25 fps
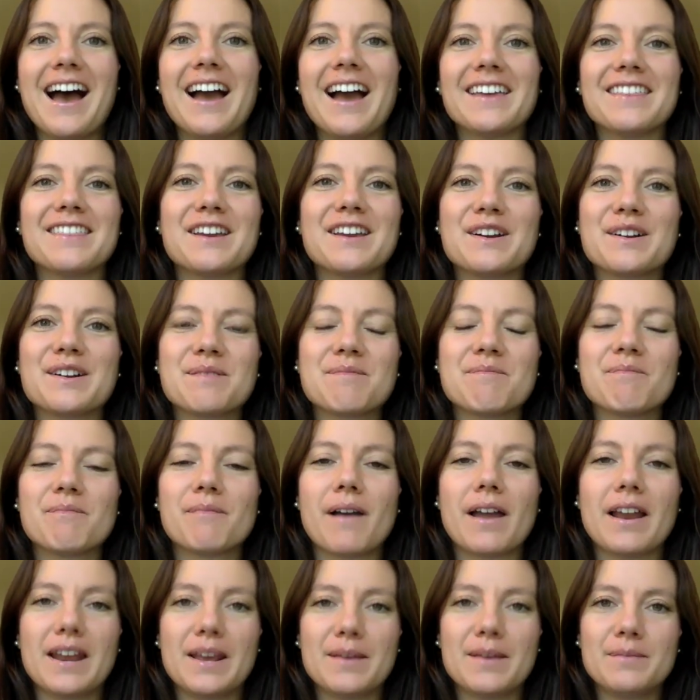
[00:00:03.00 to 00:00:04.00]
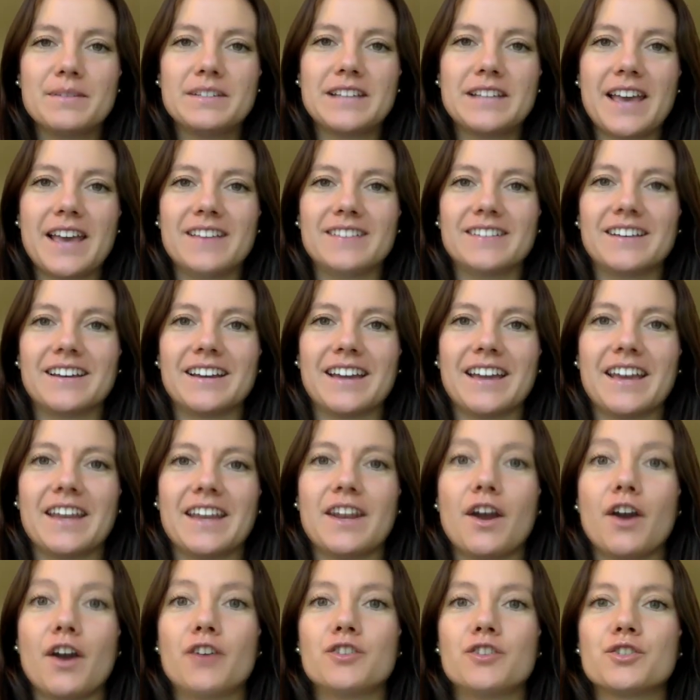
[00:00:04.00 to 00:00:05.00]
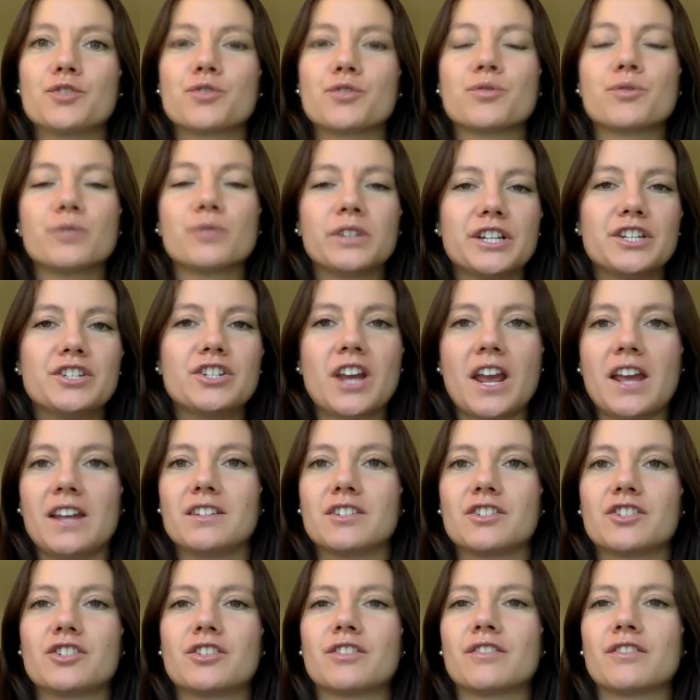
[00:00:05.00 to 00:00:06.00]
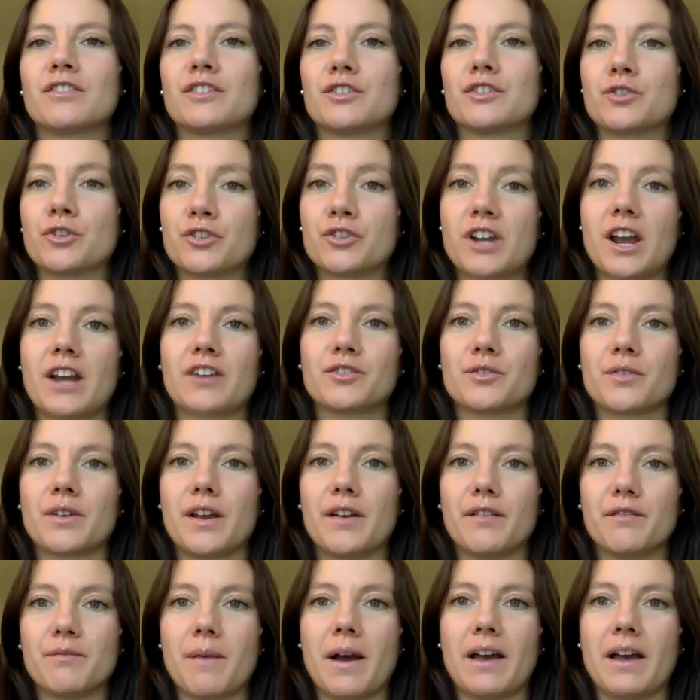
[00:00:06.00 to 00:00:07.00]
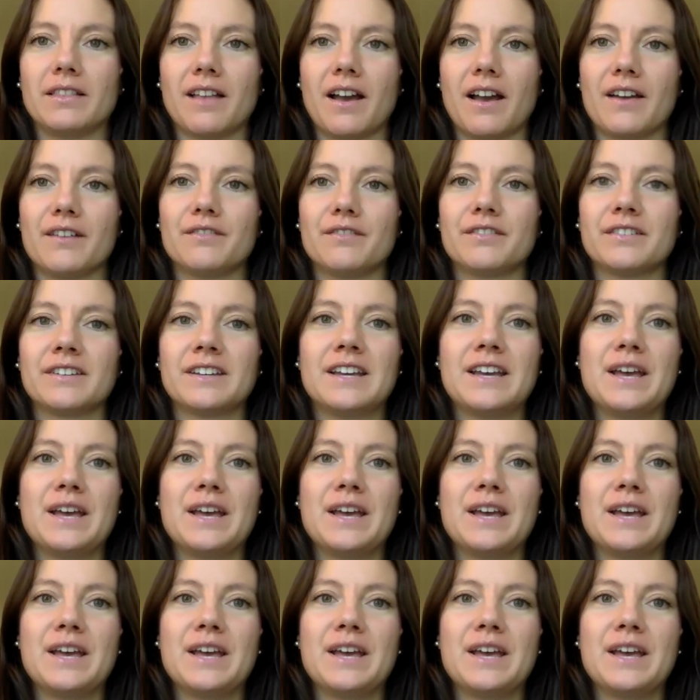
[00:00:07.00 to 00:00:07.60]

Hi there, my name is Ayla, and Hunch truly changed the trajectory of my life.